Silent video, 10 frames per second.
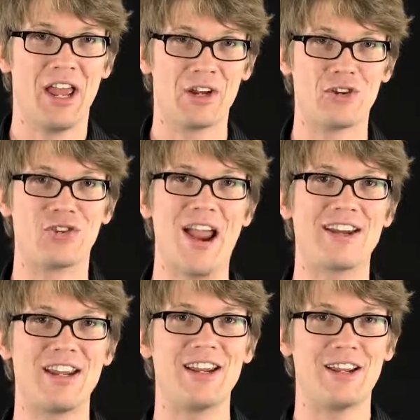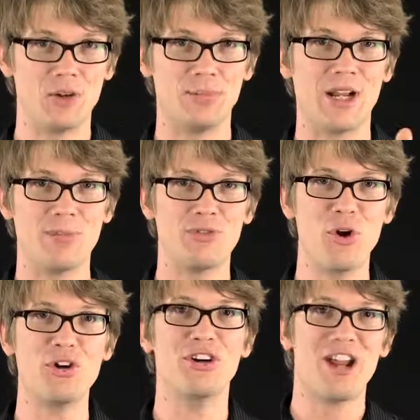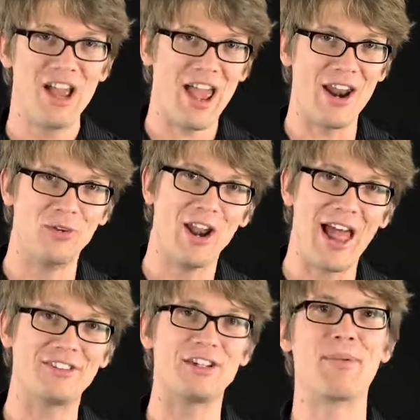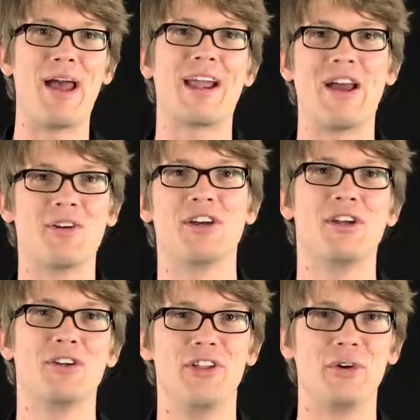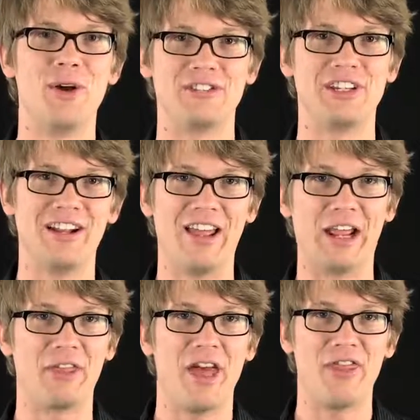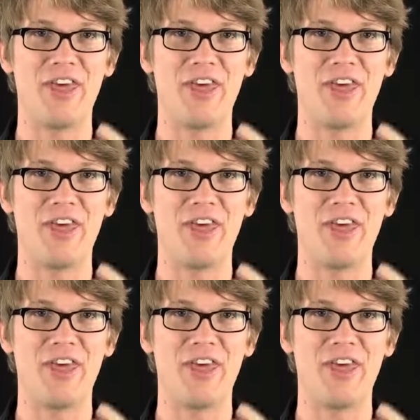contracting to become shorter and relaxing back out to their resting length.